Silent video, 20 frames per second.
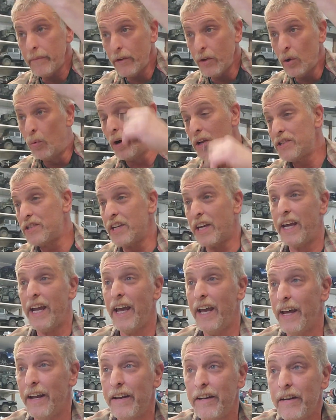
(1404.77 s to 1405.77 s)
Once
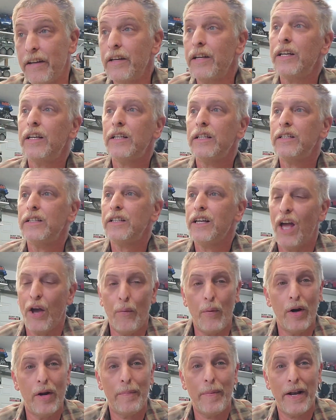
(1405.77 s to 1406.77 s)
again, it
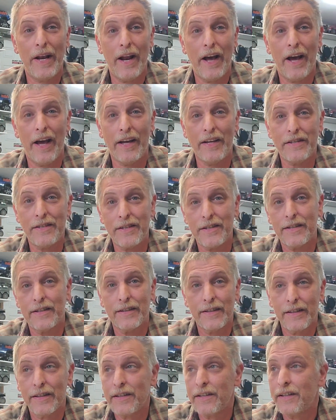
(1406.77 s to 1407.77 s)
would have been nice
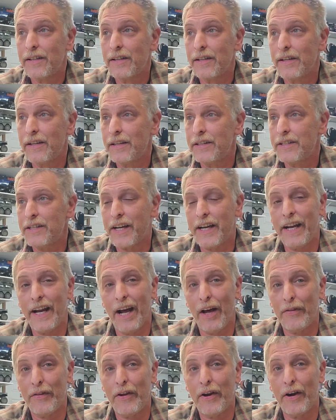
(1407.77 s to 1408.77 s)
to get
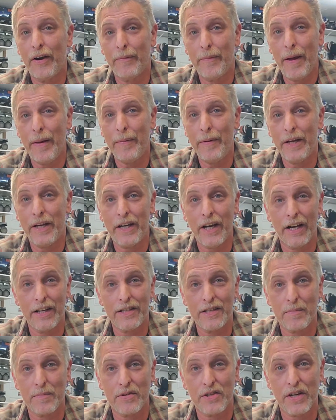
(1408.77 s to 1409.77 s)
out there and maybe cut
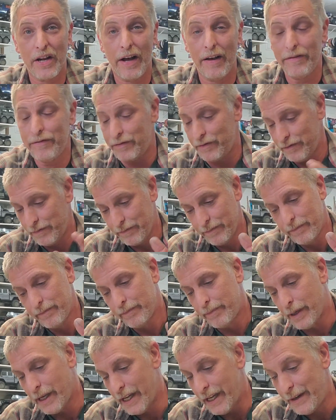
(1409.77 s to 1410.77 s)
some stuff,
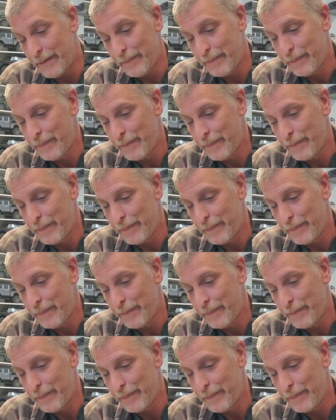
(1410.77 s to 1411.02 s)
but